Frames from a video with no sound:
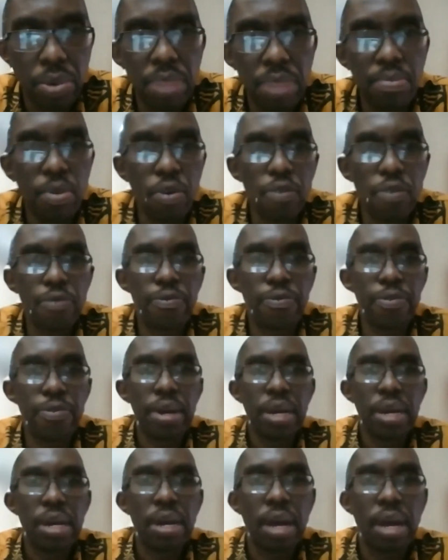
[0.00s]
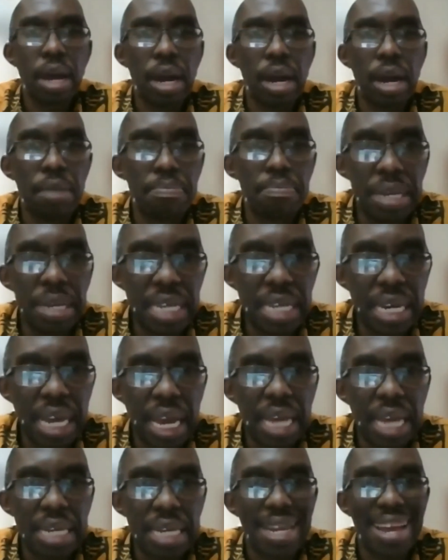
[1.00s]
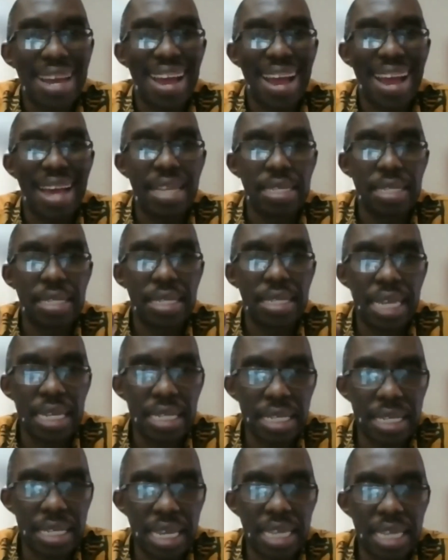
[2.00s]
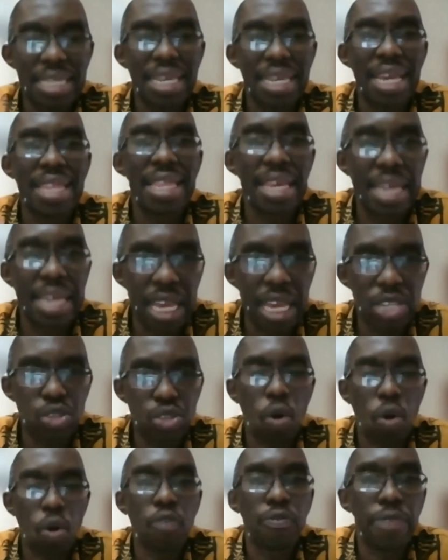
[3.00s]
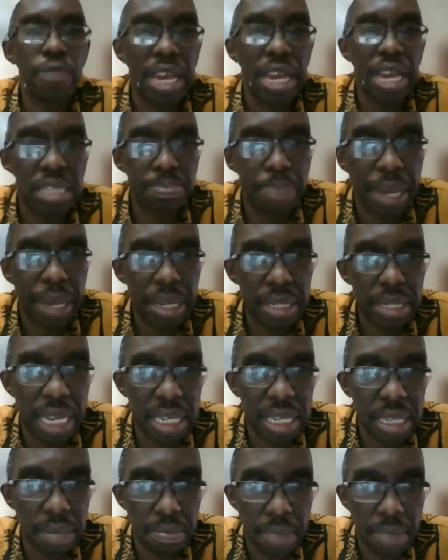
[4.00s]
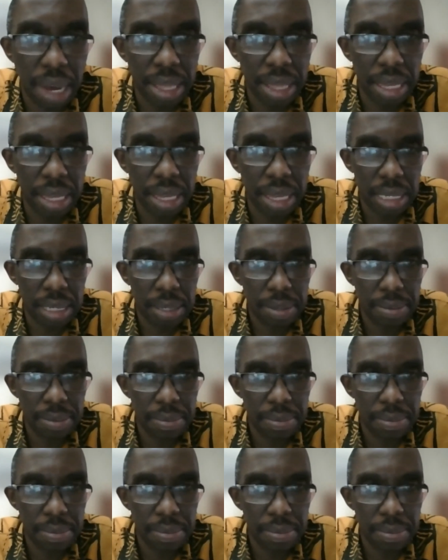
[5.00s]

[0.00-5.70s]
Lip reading: remove Betagard and stage 6 in the case of expectant mothers.